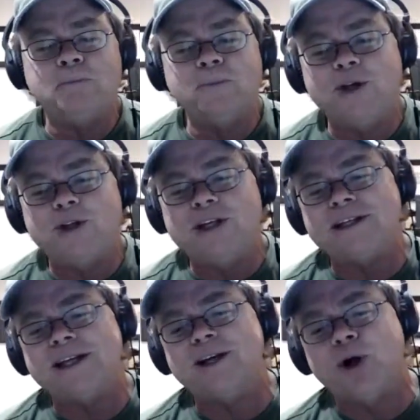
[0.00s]
You need to
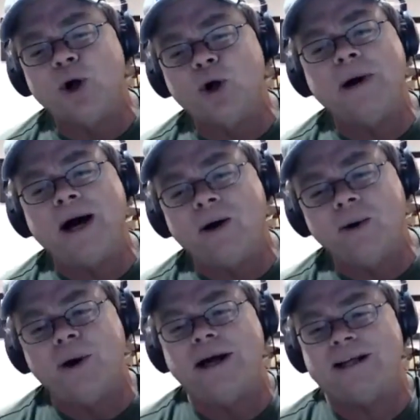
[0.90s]
get an old power
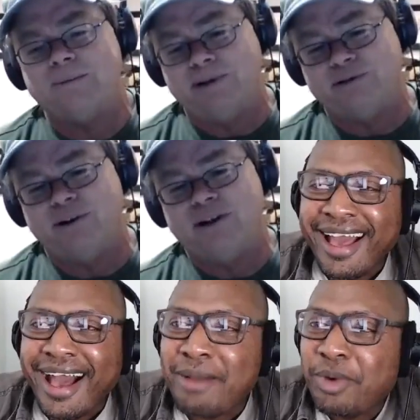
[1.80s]
wagon, my friend. Yeah,
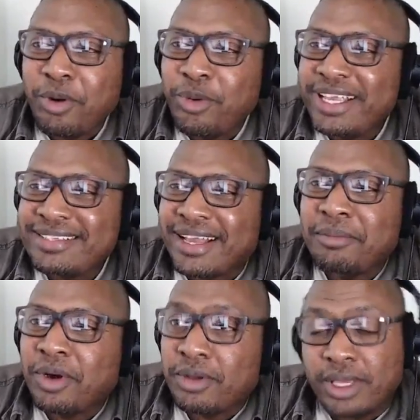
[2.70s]
I'm always.
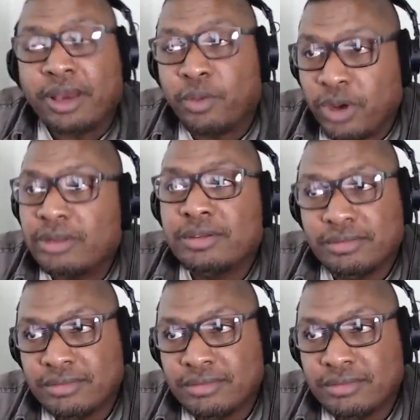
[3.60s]
I'm yeah. Well,